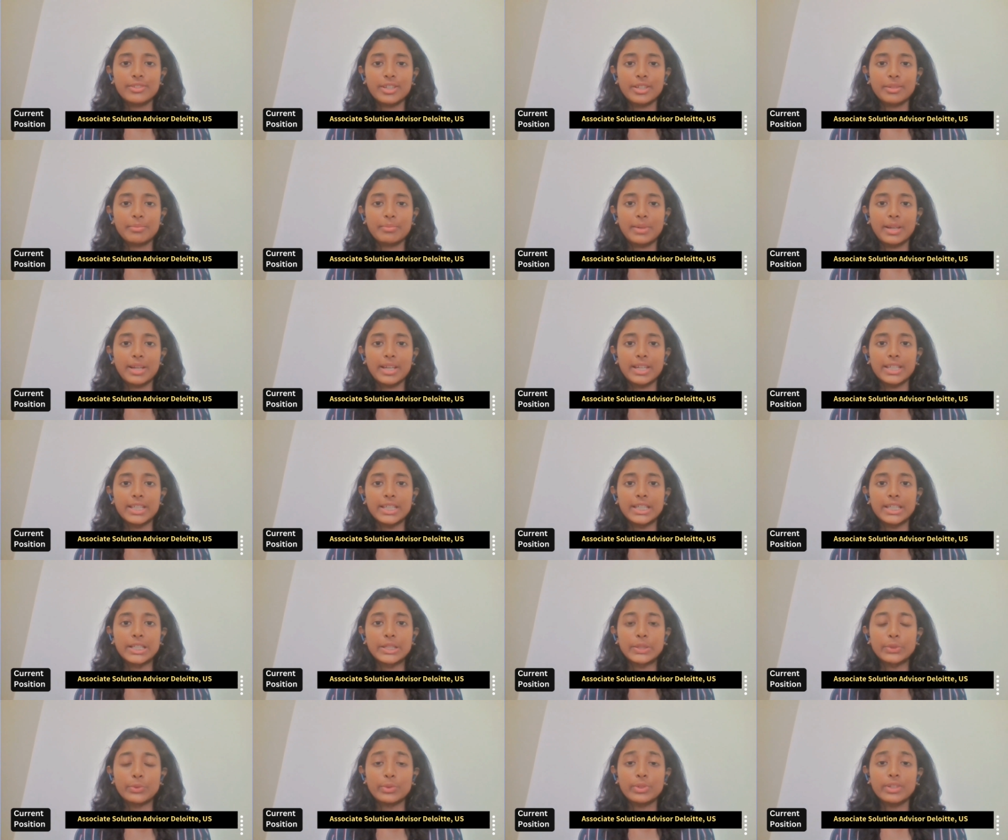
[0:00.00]
where
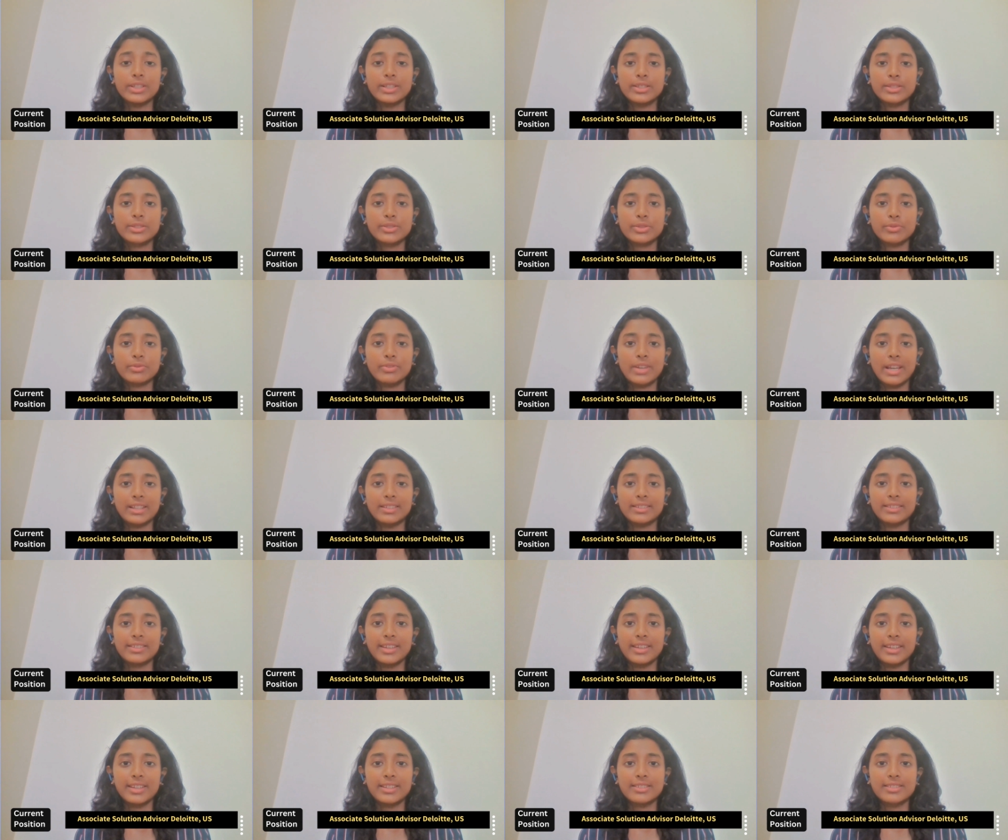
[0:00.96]
my role is to
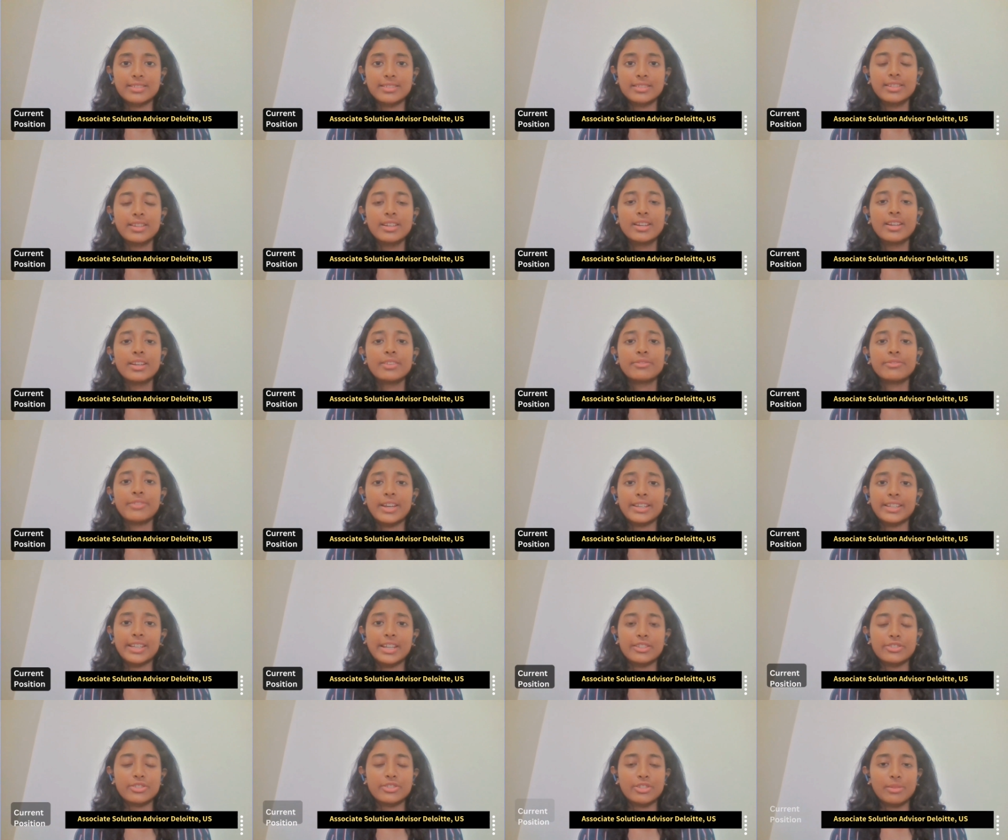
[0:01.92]
validate
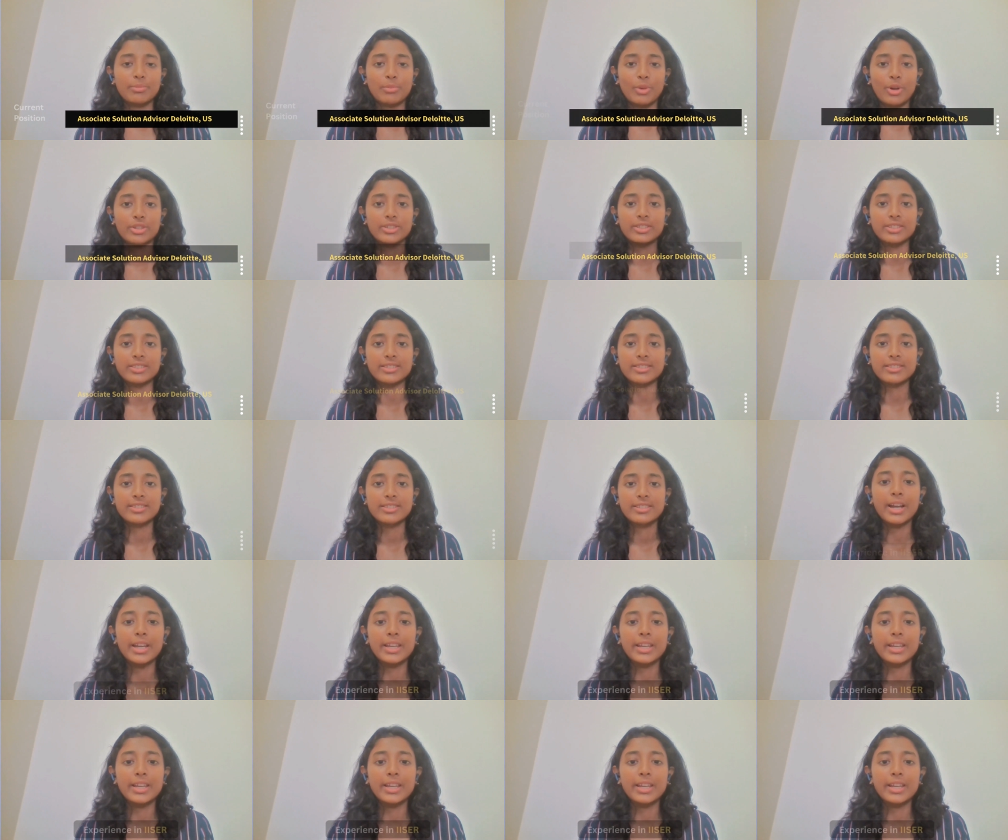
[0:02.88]
financial models.